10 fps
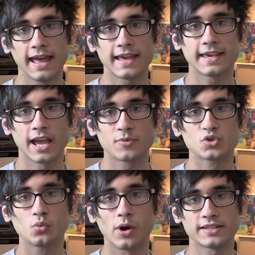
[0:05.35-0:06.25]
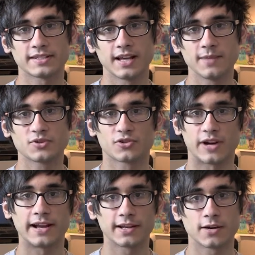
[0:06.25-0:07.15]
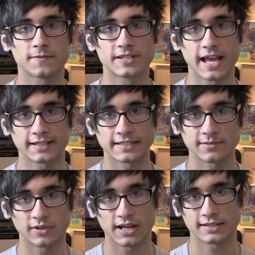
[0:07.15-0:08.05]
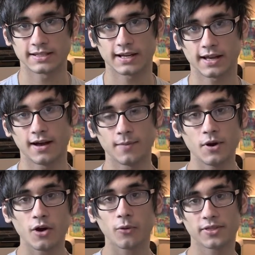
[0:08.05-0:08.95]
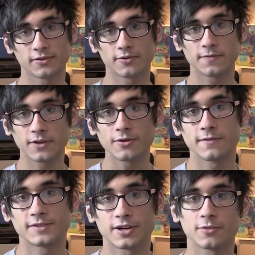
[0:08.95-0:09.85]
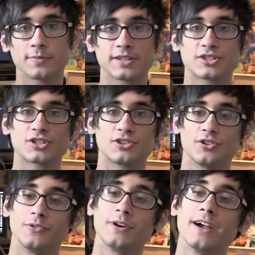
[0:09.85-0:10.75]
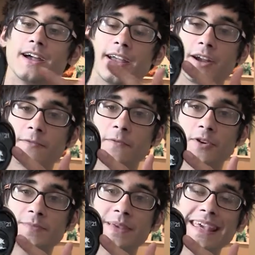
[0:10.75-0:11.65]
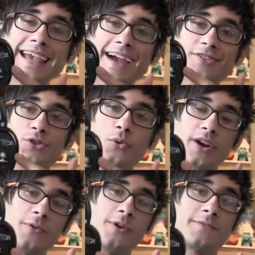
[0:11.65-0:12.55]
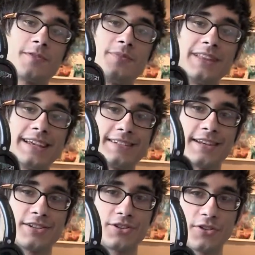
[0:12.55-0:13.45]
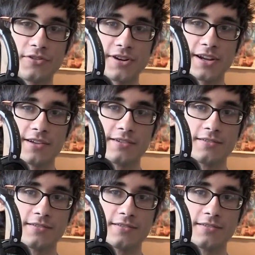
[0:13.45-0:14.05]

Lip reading: Hey gamers, what's up? Trent here for TechSceneBlog.com with the review of Turtle Beach's new Air Force PX21 for the PlayStation 3.